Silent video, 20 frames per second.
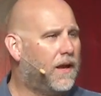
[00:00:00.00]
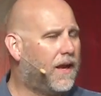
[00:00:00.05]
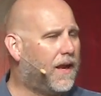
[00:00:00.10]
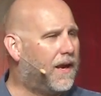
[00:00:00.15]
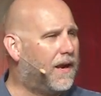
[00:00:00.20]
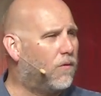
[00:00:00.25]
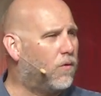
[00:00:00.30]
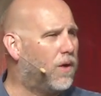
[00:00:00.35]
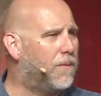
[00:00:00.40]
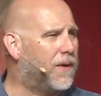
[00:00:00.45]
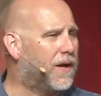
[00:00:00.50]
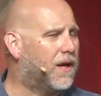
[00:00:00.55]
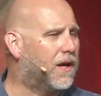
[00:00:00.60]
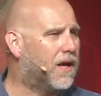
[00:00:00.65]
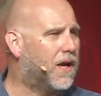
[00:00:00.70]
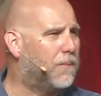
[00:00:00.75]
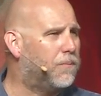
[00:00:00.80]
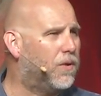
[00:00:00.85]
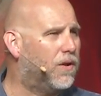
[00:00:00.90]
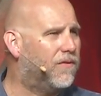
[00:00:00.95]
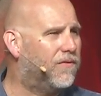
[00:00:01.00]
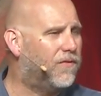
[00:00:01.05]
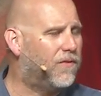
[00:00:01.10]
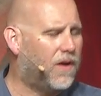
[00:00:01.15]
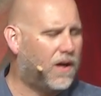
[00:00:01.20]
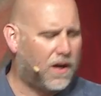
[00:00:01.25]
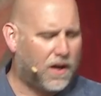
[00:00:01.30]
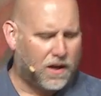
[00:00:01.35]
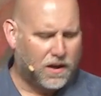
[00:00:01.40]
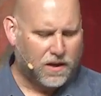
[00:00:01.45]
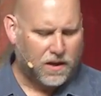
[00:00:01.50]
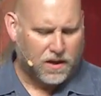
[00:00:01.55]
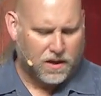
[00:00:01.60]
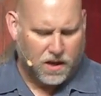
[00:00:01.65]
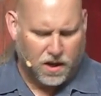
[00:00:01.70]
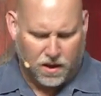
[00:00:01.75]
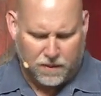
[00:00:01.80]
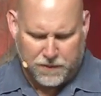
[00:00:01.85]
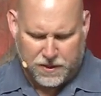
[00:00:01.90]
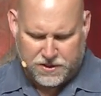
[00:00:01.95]
and I want to make a couple of
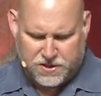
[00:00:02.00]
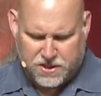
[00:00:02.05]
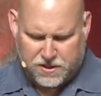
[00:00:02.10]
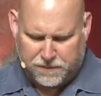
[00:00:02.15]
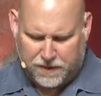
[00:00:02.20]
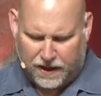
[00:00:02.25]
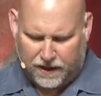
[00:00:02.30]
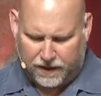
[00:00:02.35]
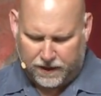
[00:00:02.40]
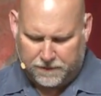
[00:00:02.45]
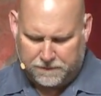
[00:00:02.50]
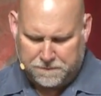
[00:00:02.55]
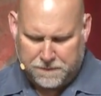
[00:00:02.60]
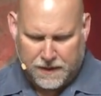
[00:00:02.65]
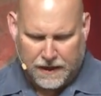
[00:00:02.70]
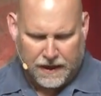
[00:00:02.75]
comments about it.